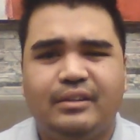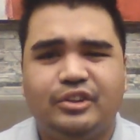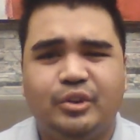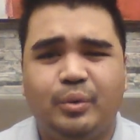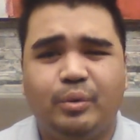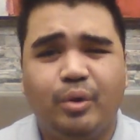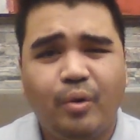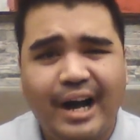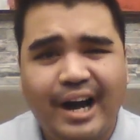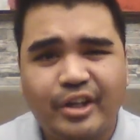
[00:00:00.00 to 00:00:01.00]
So
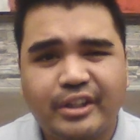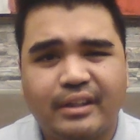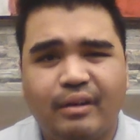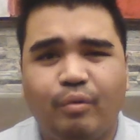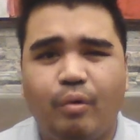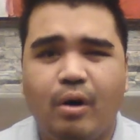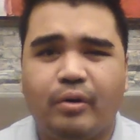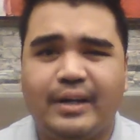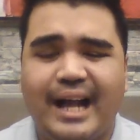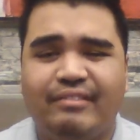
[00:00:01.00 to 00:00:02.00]
go out,
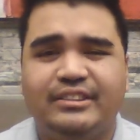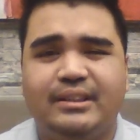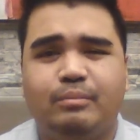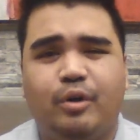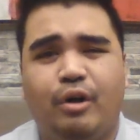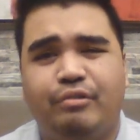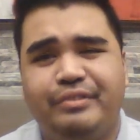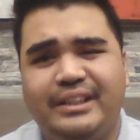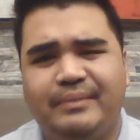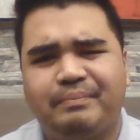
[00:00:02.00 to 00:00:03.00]
walk or have some
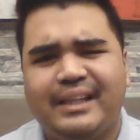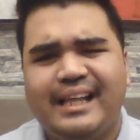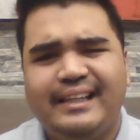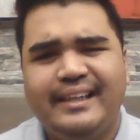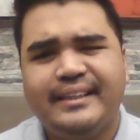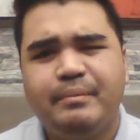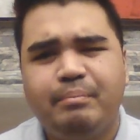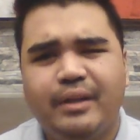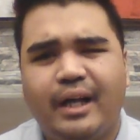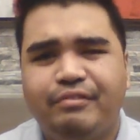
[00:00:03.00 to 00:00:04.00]
coffee. Let the
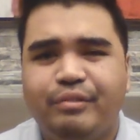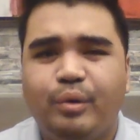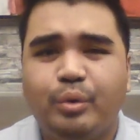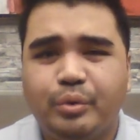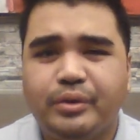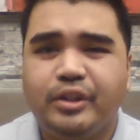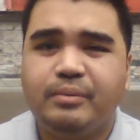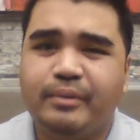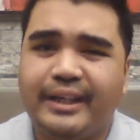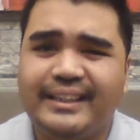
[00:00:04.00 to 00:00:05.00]
blood flow through
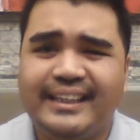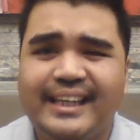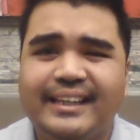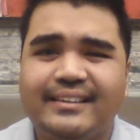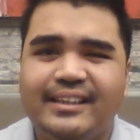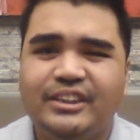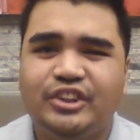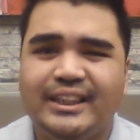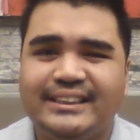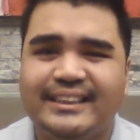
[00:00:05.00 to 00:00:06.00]
your brain and let it
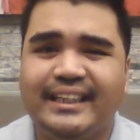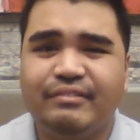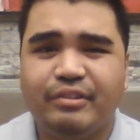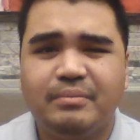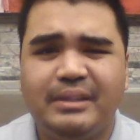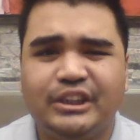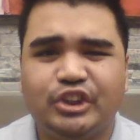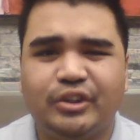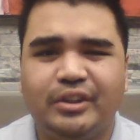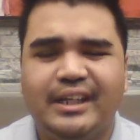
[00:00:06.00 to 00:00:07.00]
digest the
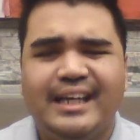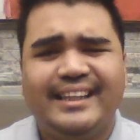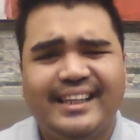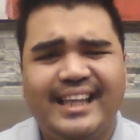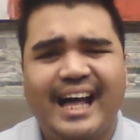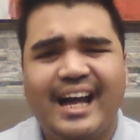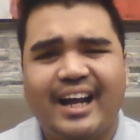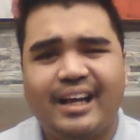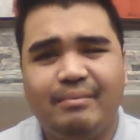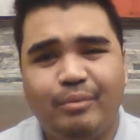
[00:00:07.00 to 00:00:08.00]
information na
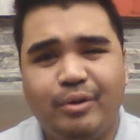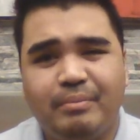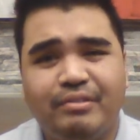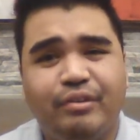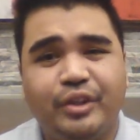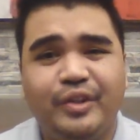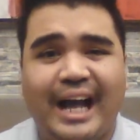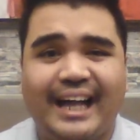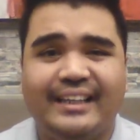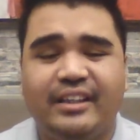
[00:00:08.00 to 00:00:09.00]
naaral mo before
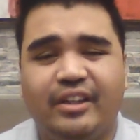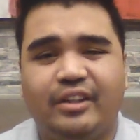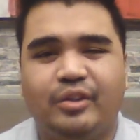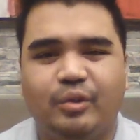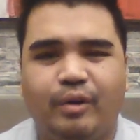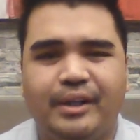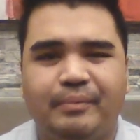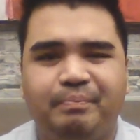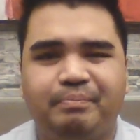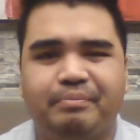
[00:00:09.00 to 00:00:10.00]
you add another one.